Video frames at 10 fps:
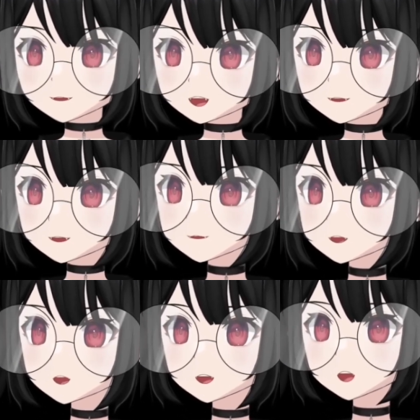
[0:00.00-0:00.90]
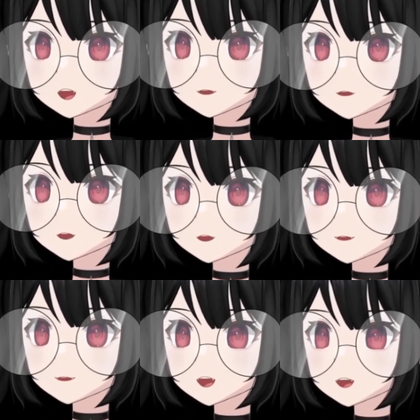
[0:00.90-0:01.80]
he's coming here on Blue
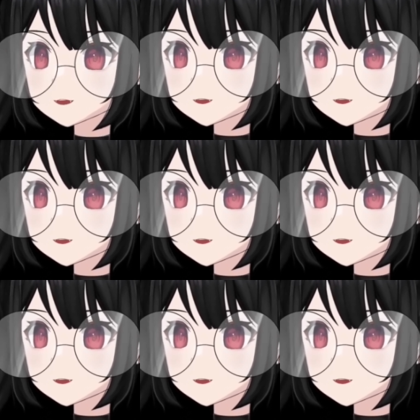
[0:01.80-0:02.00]
Sky